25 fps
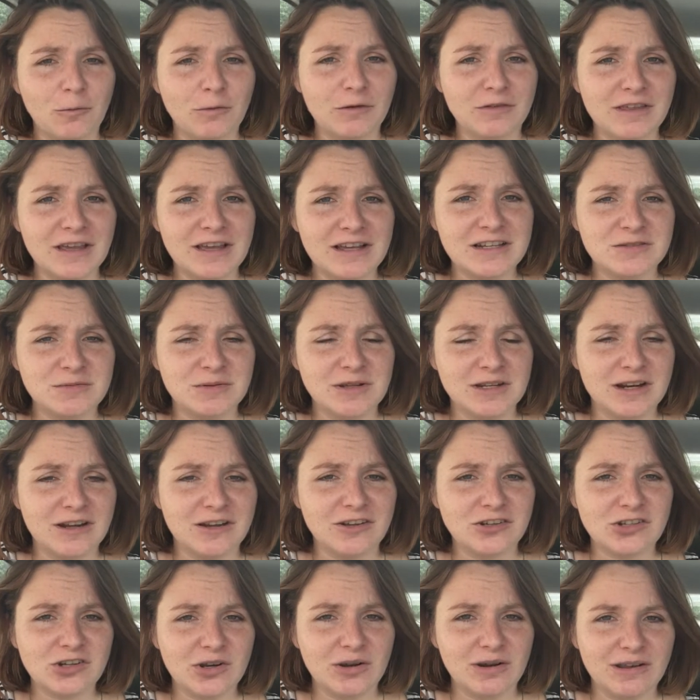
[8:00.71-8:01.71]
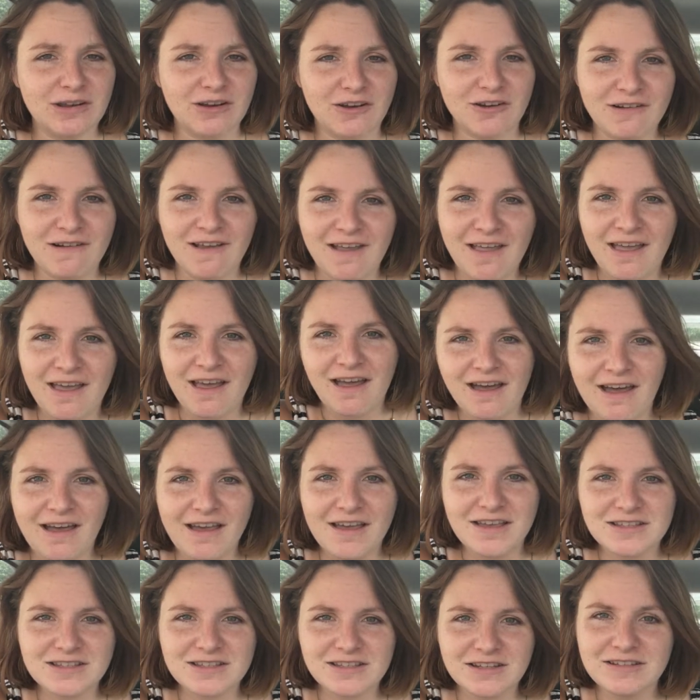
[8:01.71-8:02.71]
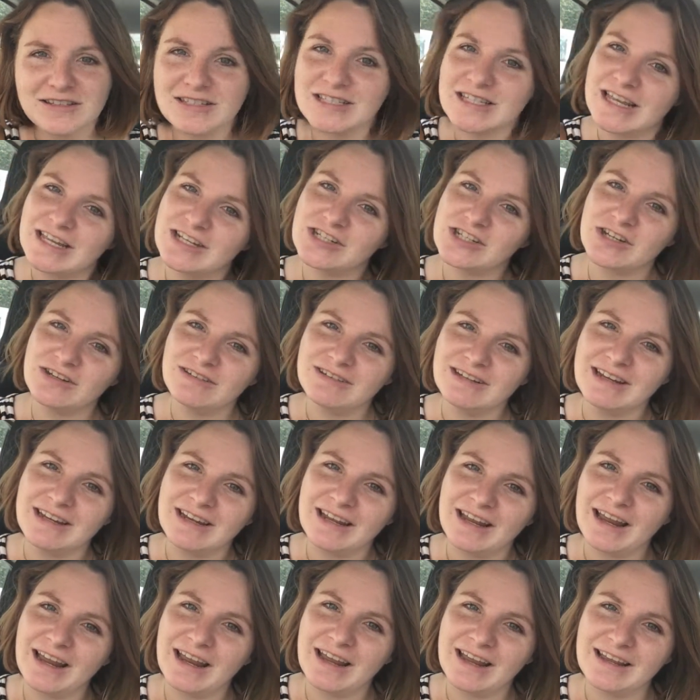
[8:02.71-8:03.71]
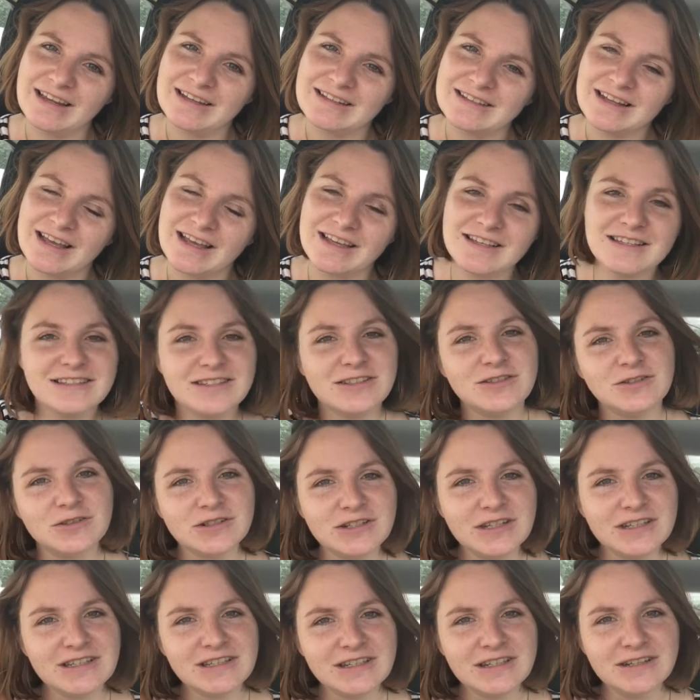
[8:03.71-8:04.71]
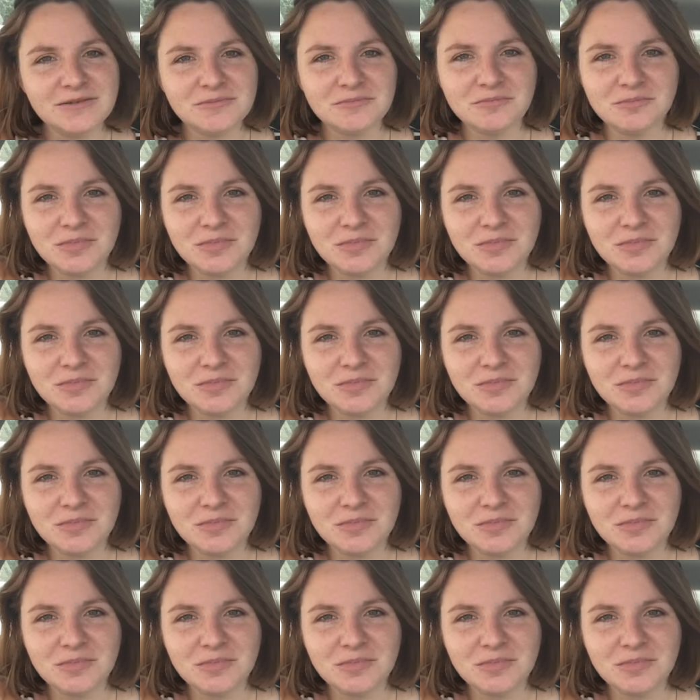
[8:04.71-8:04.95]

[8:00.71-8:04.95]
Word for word: all of the espionage going on. Uh, so stay tuned and I'll talk to you soon.